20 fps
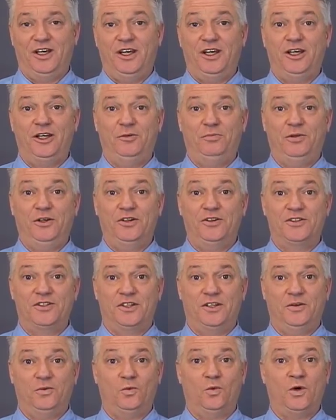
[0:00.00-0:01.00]
it appears
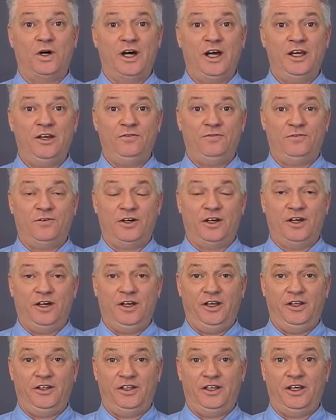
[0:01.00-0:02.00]
that Wi
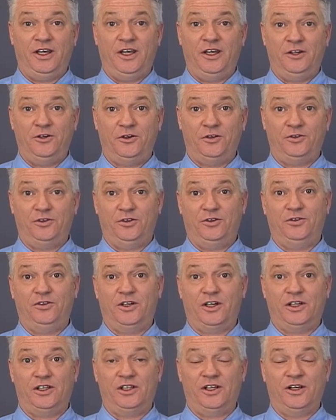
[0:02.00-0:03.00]
Fi, the
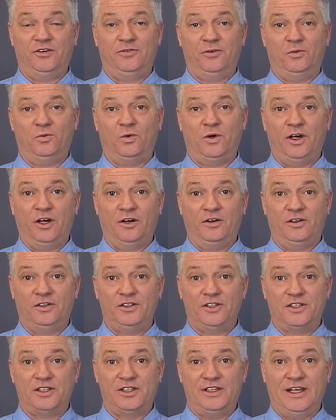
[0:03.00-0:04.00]
802.11
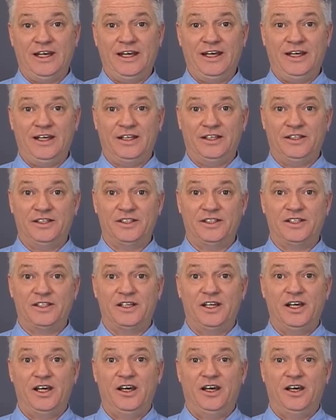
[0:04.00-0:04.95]
wireless LANs,